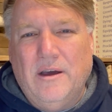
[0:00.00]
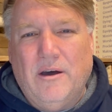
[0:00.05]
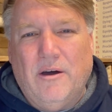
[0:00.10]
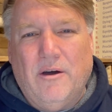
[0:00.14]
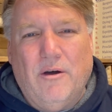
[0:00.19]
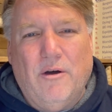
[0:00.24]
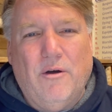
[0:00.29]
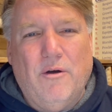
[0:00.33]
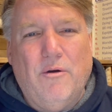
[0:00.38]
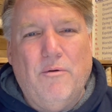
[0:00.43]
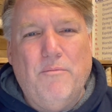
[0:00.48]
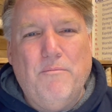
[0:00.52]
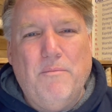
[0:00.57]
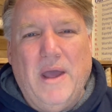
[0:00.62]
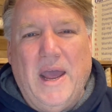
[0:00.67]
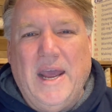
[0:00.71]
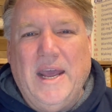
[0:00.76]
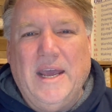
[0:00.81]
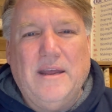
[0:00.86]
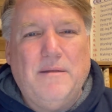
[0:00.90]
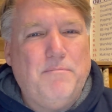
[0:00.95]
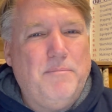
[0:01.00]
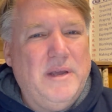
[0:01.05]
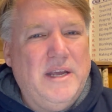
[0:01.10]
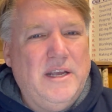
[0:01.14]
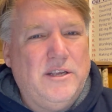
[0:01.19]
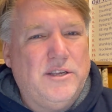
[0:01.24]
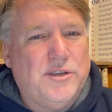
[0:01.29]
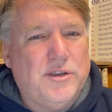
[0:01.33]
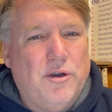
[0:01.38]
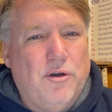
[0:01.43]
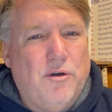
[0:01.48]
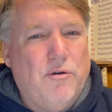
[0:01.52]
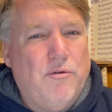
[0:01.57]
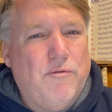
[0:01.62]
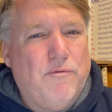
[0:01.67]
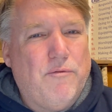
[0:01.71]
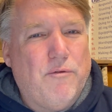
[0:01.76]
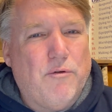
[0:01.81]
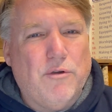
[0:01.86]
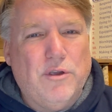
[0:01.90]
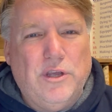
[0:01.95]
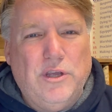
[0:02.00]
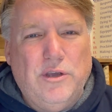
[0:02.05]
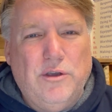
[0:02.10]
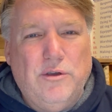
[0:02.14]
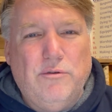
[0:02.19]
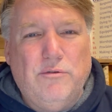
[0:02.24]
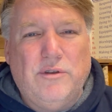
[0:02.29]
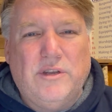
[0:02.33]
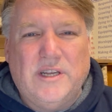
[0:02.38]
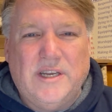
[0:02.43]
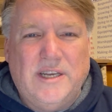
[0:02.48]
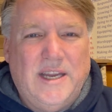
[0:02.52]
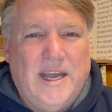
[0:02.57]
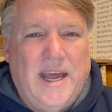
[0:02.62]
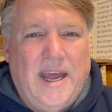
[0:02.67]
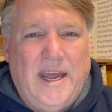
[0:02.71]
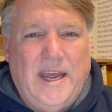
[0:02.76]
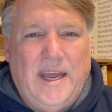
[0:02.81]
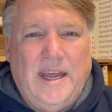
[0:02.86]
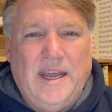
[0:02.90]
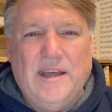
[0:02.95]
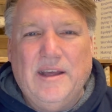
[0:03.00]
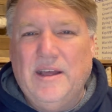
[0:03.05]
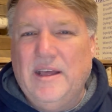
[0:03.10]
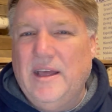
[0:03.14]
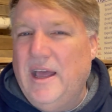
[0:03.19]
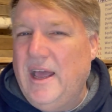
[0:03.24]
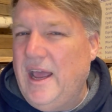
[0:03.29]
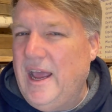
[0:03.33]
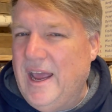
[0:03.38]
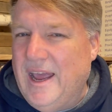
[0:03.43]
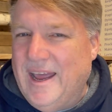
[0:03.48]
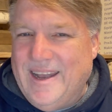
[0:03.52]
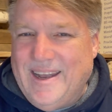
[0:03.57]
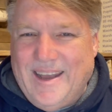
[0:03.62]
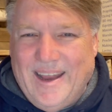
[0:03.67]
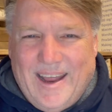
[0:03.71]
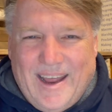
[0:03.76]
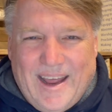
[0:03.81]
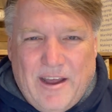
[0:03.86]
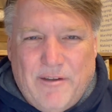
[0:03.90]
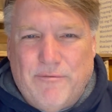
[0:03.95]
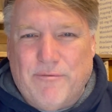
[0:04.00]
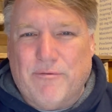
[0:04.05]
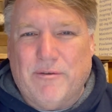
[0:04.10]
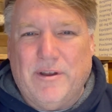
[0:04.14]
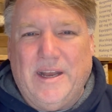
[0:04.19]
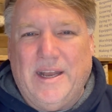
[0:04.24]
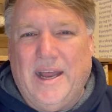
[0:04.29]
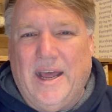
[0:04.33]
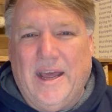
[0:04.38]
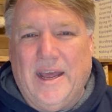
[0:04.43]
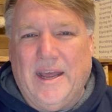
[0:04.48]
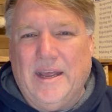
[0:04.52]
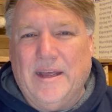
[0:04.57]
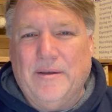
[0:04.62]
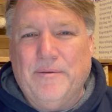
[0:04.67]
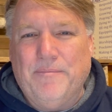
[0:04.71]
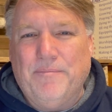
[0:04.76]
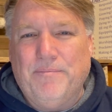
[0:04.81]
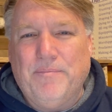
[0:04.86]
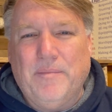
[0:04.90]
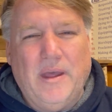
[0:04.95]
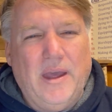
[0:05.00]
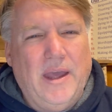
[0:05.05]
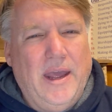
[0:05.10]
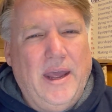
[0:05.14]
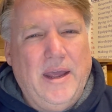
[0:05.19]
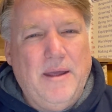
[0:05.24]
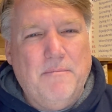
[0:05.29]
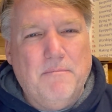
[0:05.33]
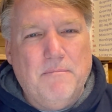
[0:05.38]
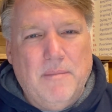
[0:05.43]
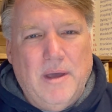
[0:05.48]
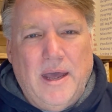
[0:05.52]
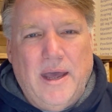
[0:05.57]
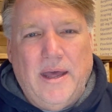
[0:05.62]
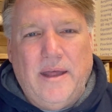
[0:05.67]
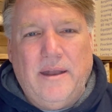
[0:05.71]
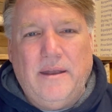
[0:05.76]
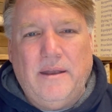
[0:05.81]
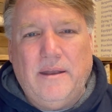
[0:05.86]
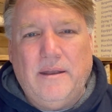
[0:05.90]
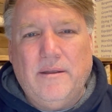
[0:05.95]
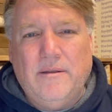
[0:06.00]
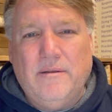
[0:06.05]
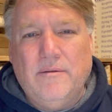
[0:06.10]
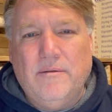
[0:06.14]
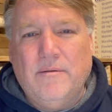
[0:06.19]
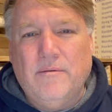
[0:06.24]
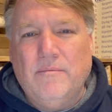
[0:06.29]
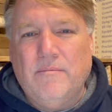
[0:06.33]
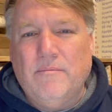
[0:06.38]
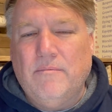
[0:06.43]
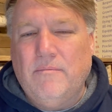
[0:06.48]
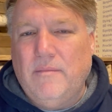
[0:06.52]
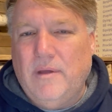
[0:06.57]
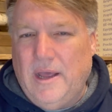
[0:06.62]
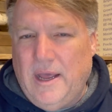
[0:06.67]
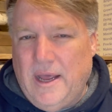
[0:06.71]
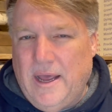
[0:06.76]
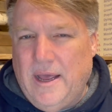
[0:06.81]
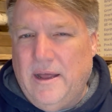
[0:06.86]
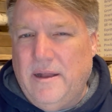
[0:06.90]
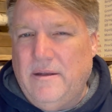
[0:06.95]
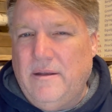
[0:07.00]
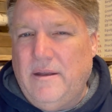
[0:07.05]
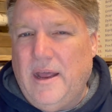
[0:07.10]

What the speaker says: Oh, may it be so for you today and every day. Amen and